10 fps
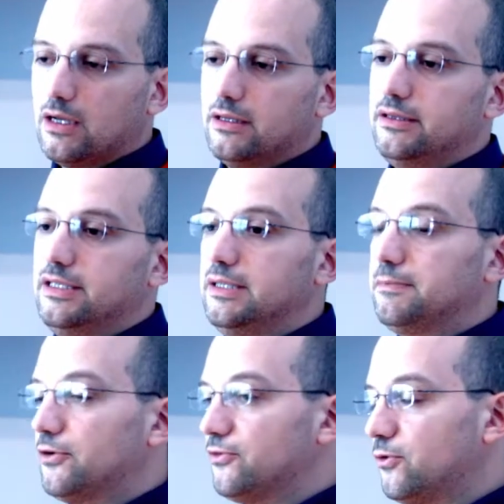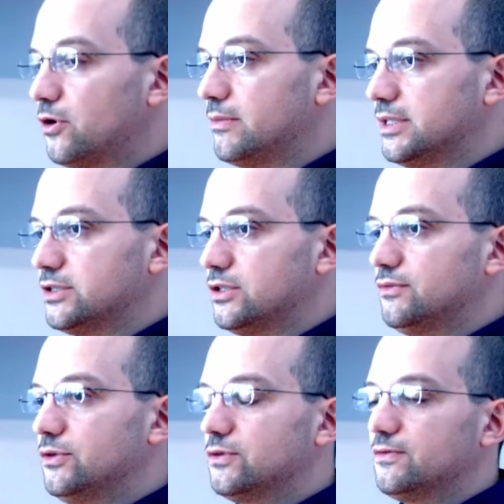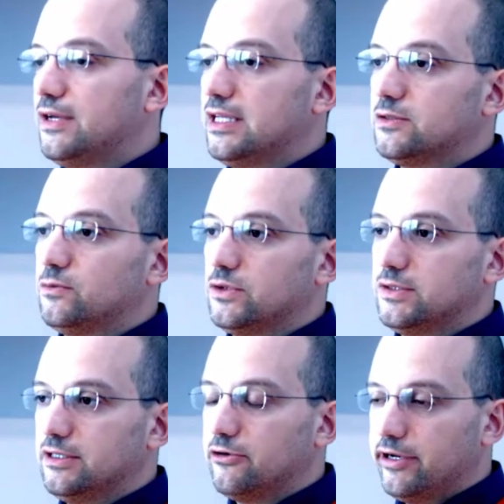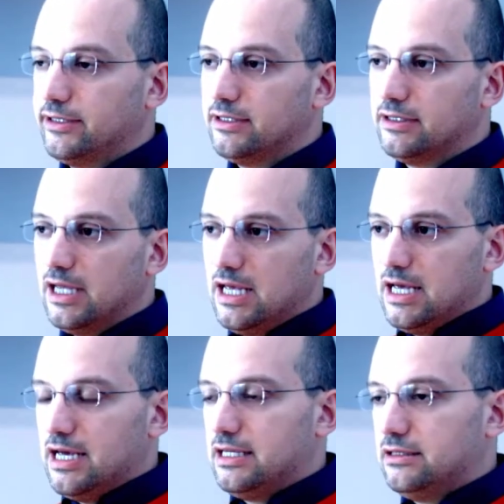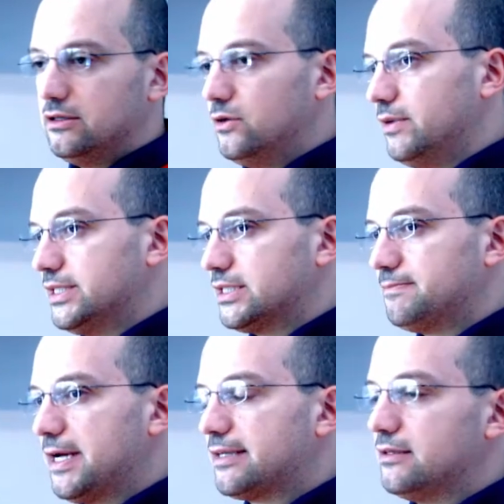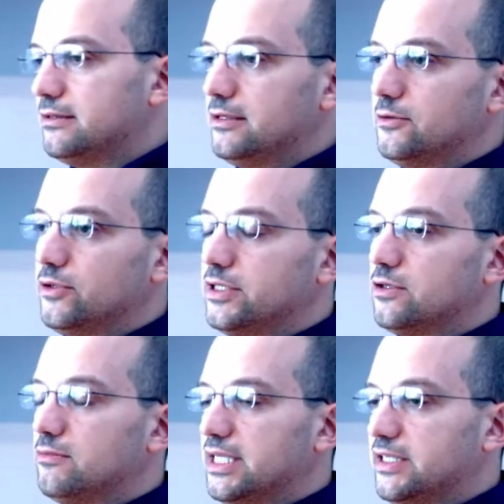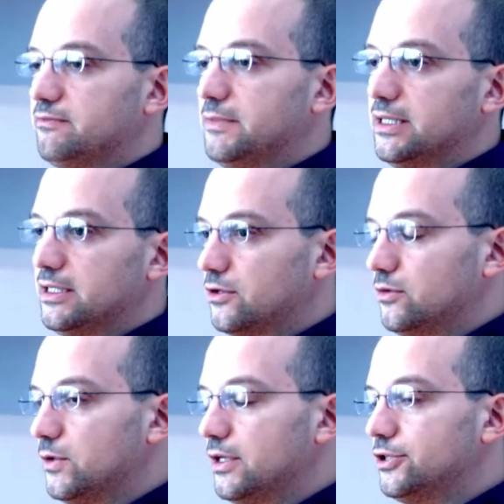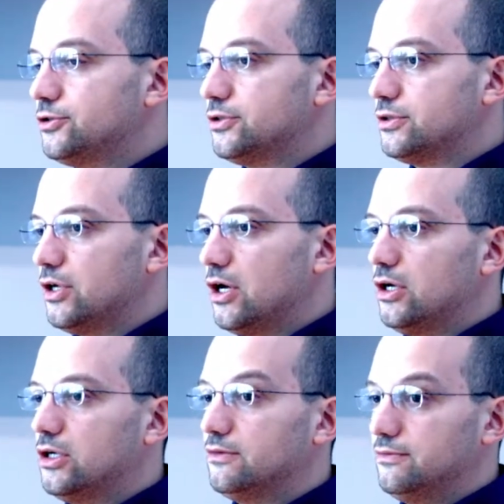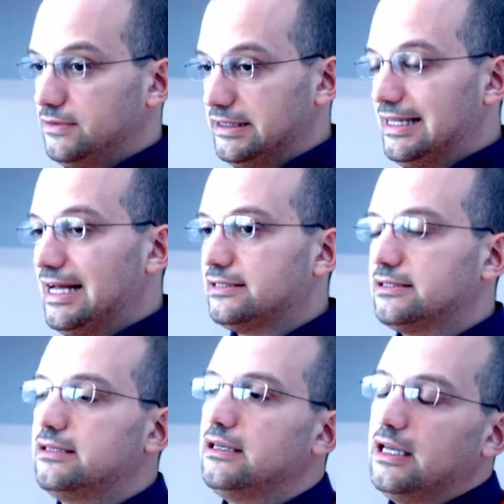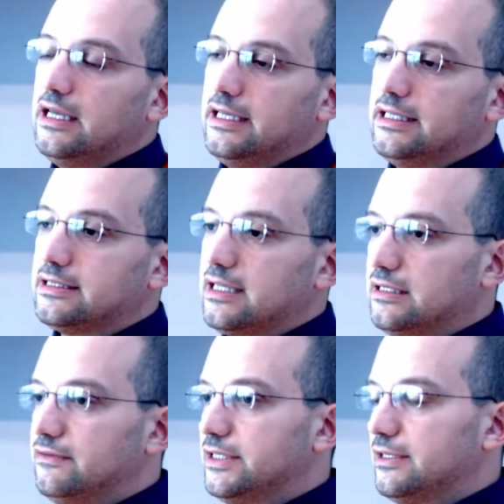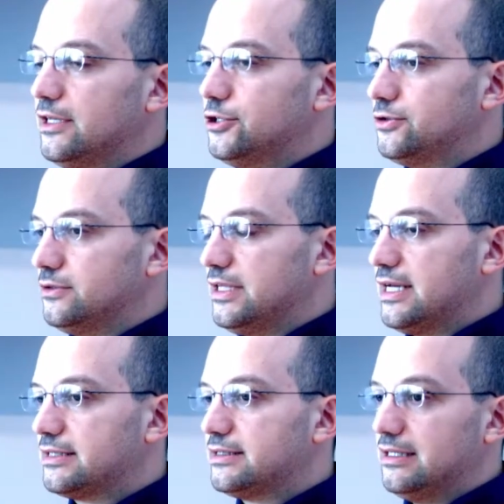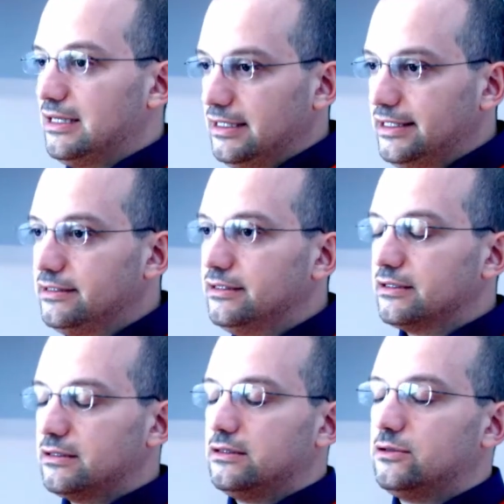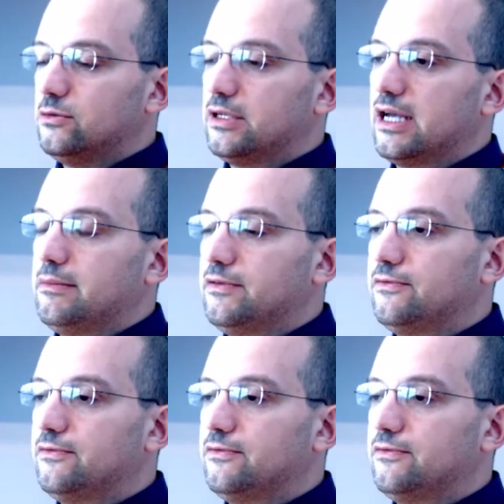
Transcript: the performance of those fans was degraded, and we suspected that the reason might have been the accumulation of dust inside the ventilation ducts leading to the cabin